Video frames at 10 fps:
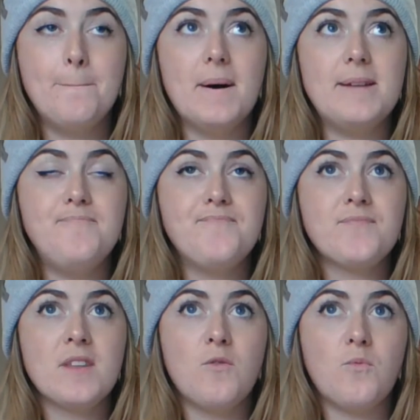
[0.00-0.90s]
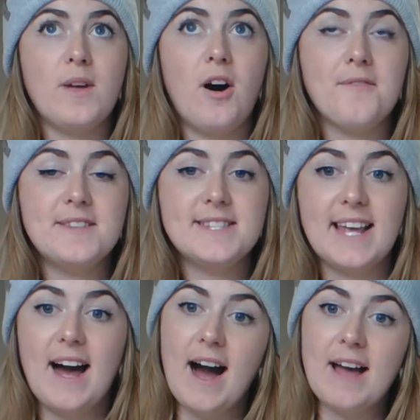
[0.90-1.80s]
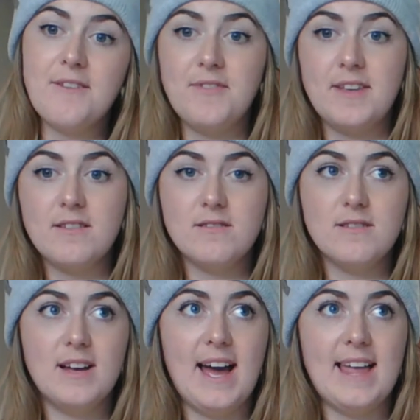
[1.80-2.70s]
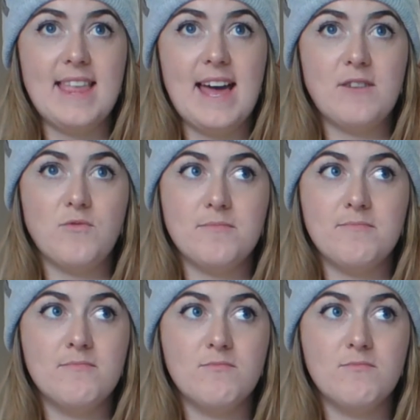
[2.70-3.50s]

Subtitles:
But we often say I feel, and then,